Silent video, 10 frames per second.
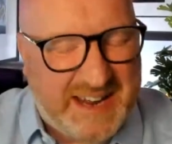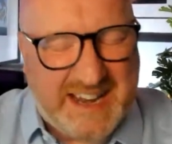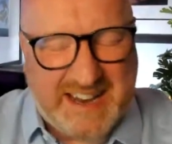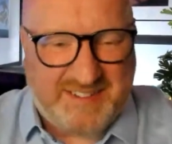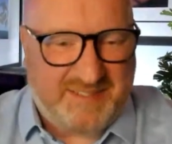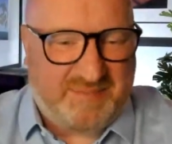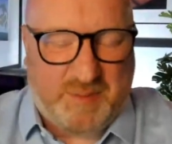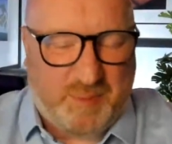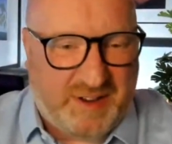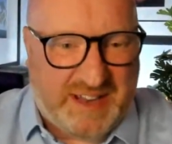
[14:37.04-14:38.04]
it's
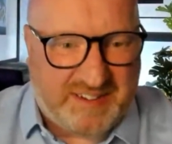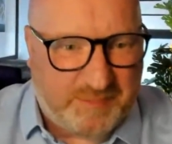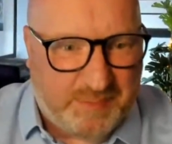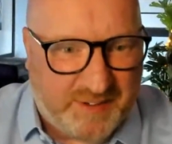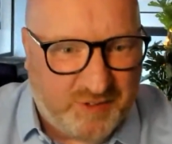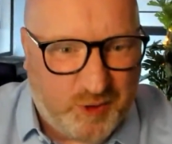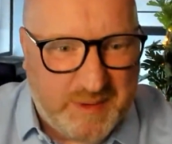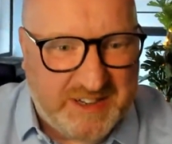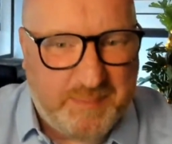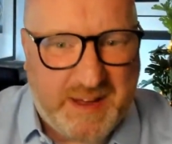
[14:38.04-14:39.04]
platform
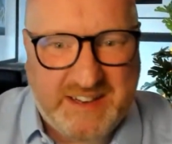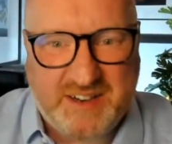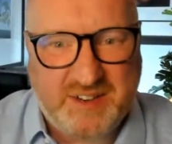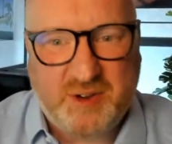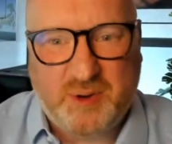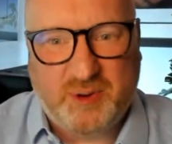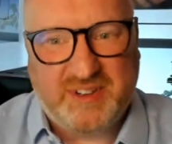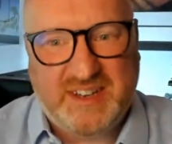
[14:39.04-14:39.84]
independent, of course, and